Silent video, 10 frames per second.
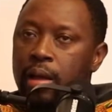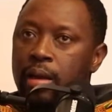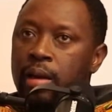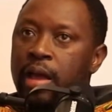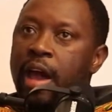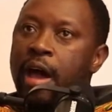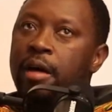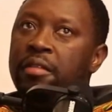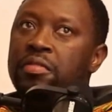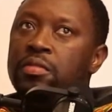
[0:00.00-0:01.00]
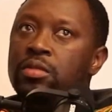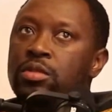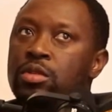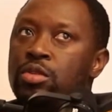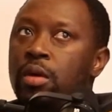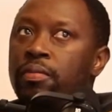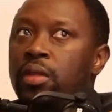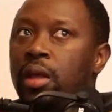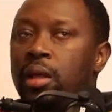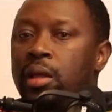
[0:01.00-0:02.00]
They have
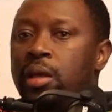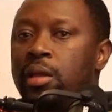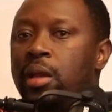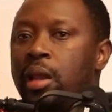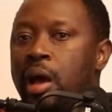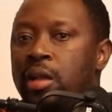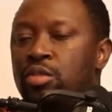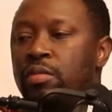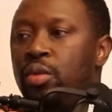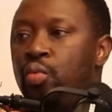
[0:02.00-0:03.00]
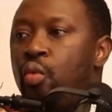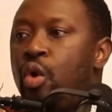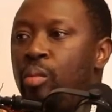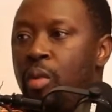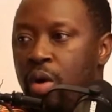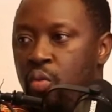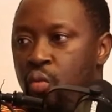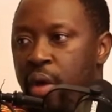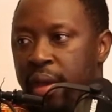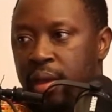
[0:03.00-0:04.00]
something in the lines of the Walmart way.